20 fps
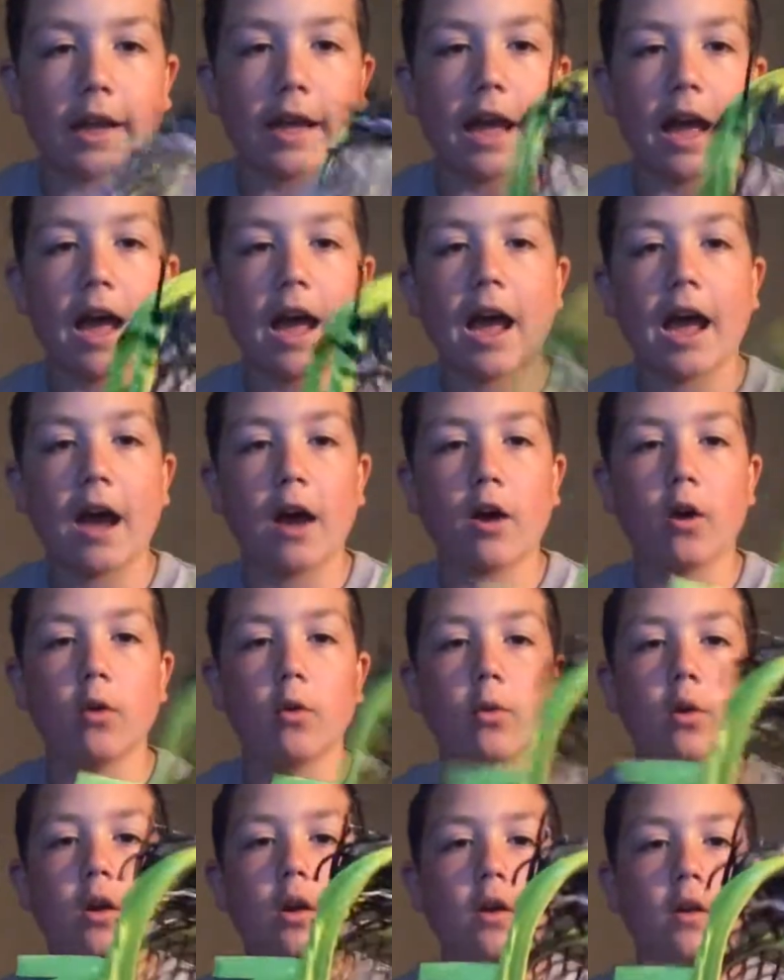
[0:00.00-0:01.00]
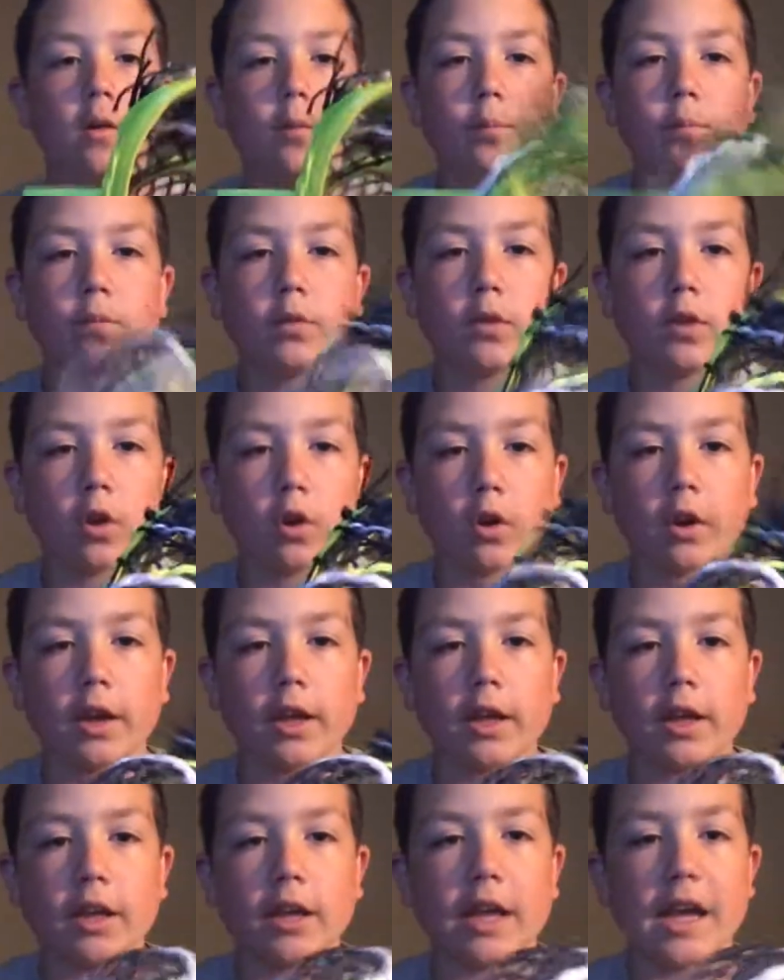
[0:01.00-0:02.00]
how
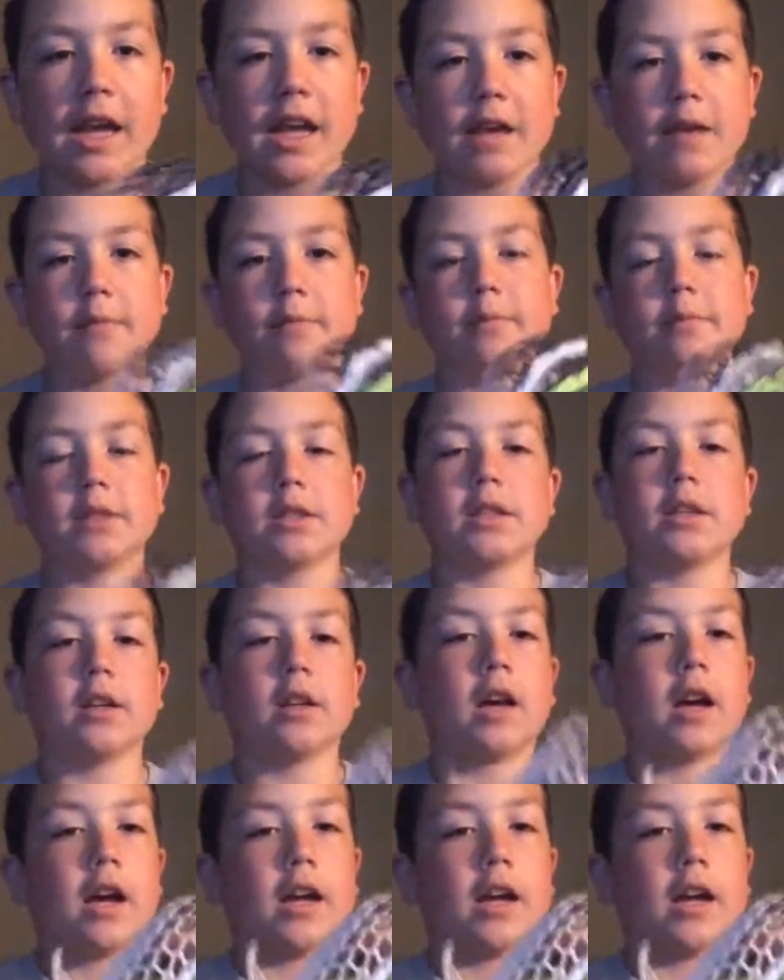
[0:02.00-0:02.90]
during games